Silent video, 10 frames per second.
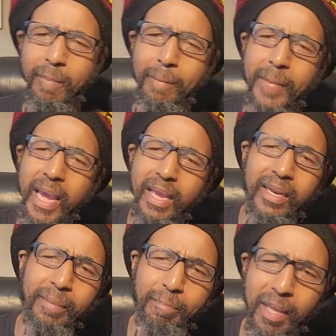
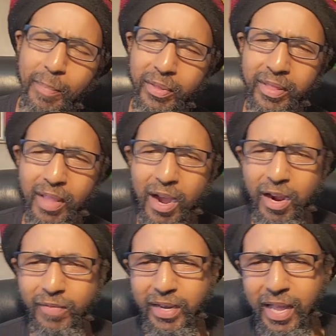made the people starve,